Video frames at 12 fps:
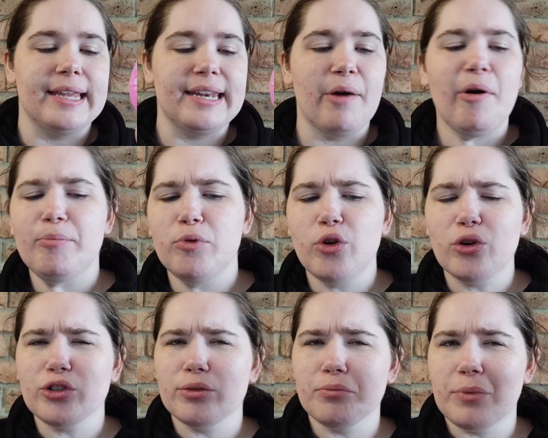Now, I'm
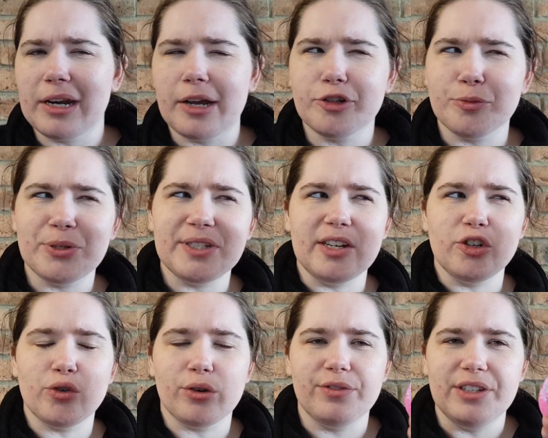not 100%
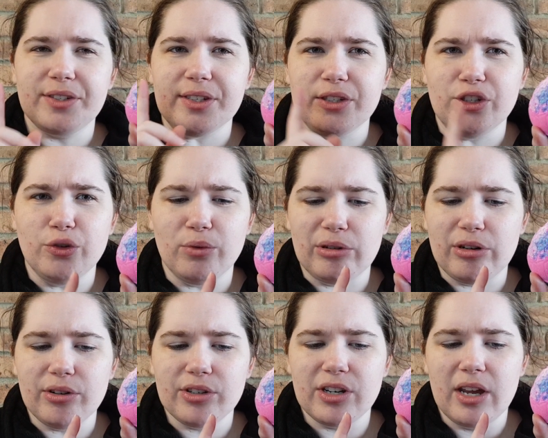sure if this is new or
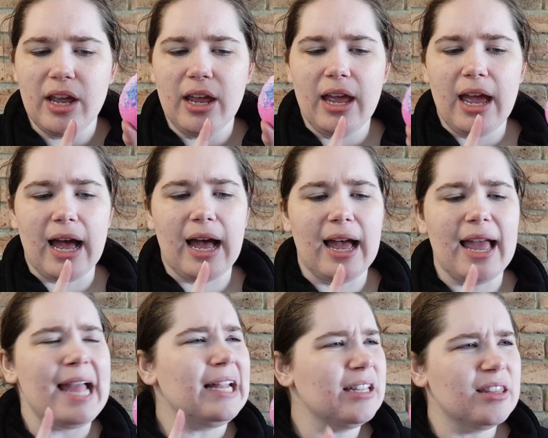not. Uh,
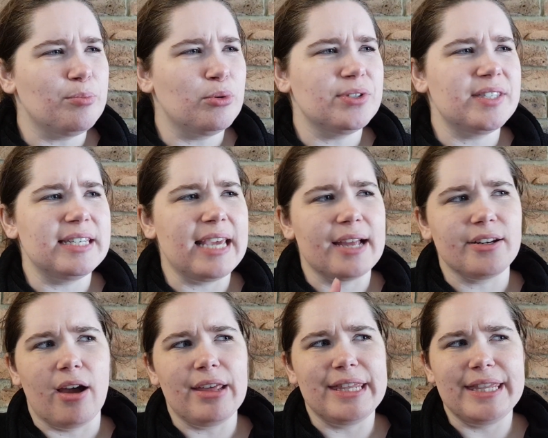Owl and the Pussycat,
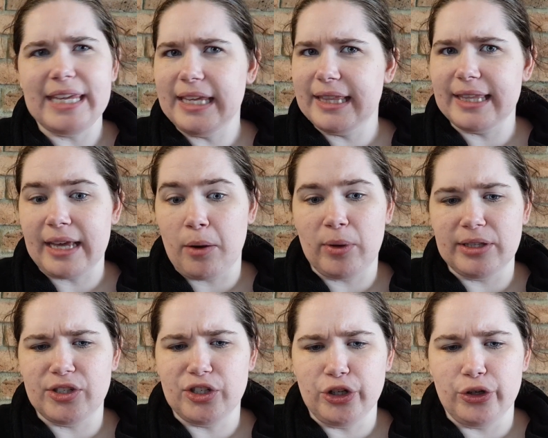I think that that
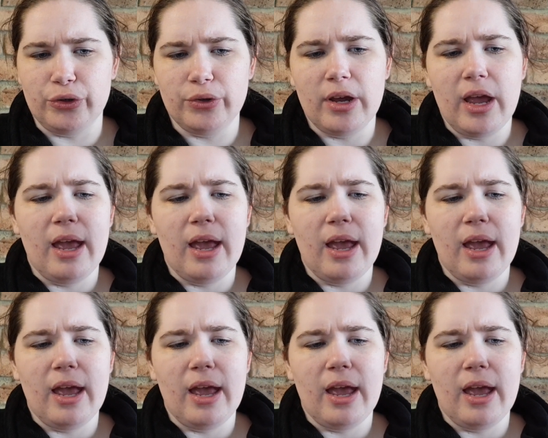one's new.